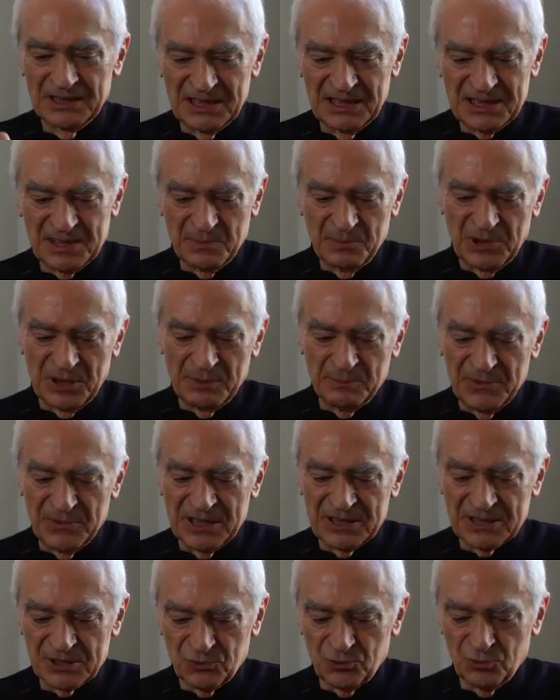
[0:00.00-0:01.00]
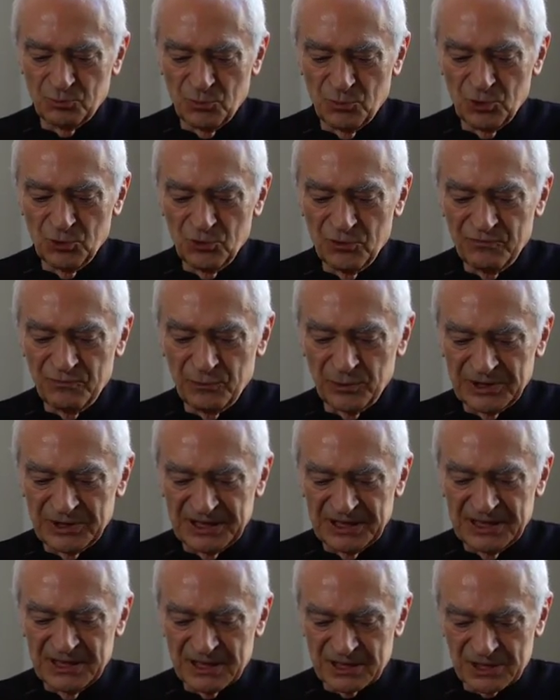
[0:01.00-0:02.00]
Discipline means to move
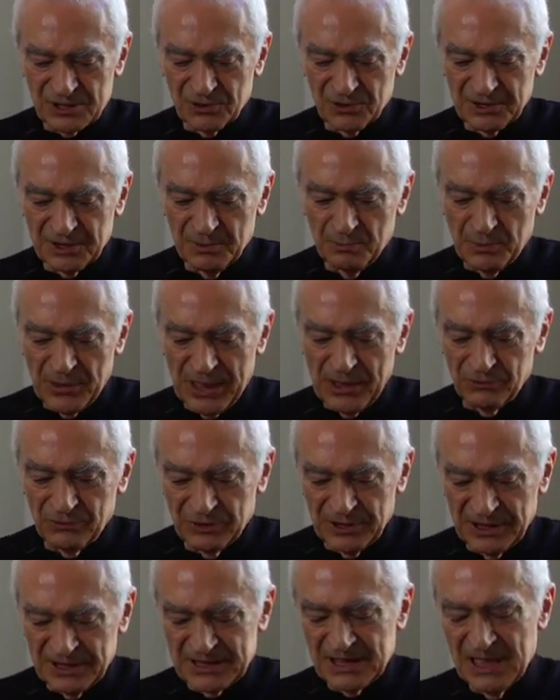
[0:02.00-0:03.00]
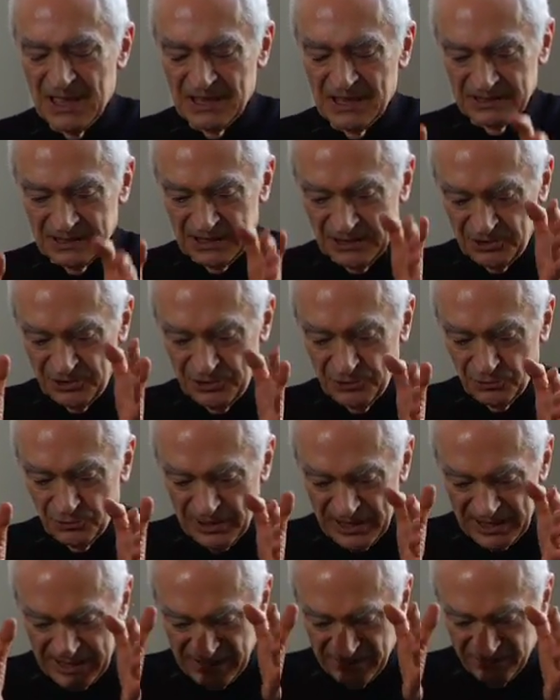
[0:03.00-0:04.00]
within a certain boundaries that you
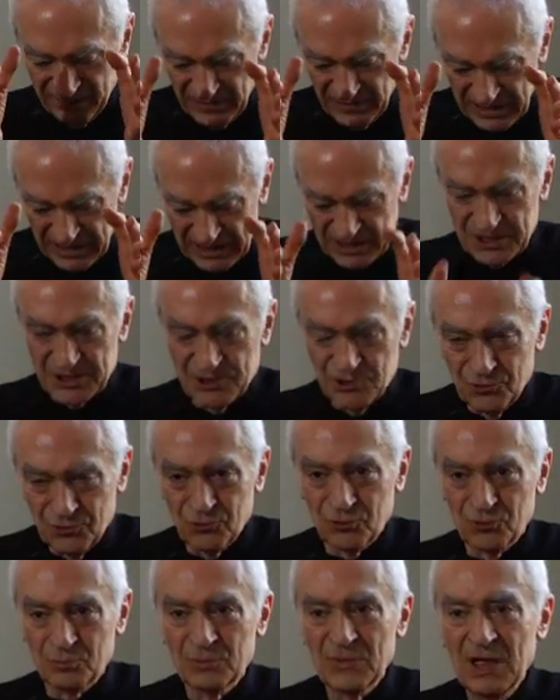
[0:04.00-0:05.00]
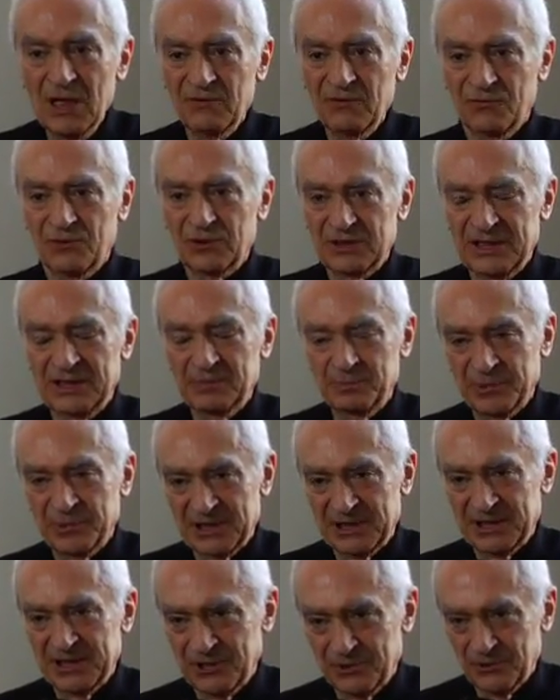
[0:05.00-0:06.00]
have assumed for that
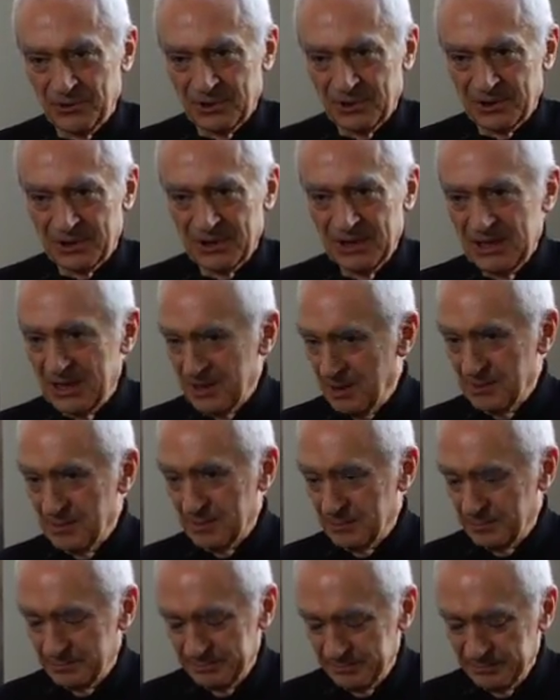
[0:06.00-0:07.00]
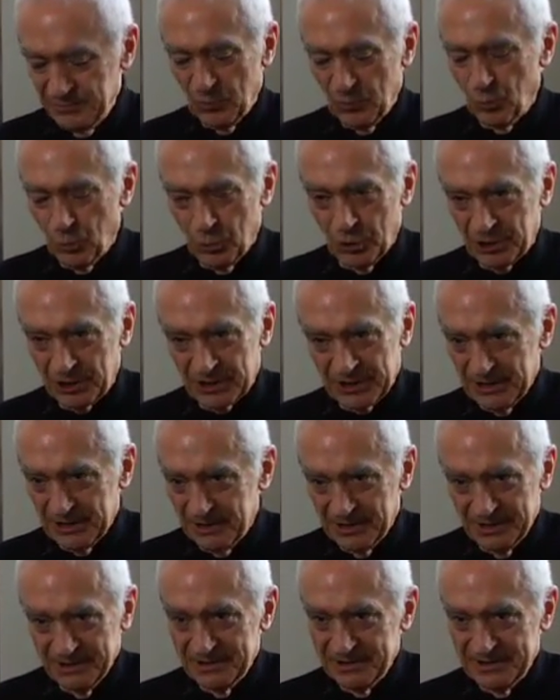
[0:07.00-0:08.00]
particular work,
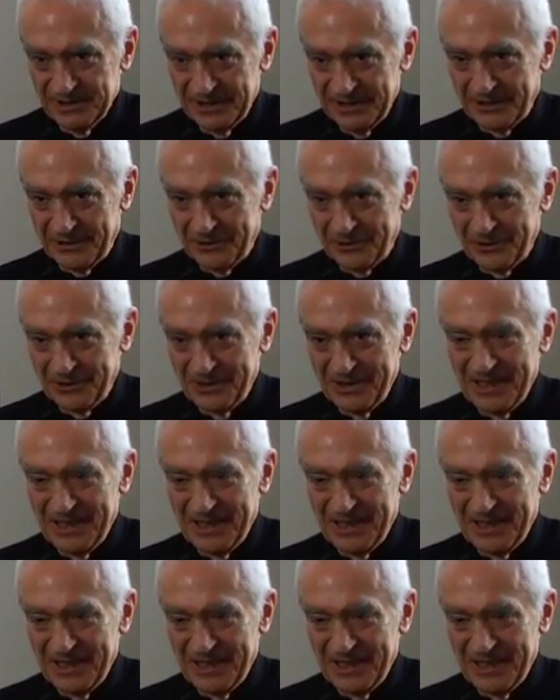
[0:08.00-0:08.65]
you know.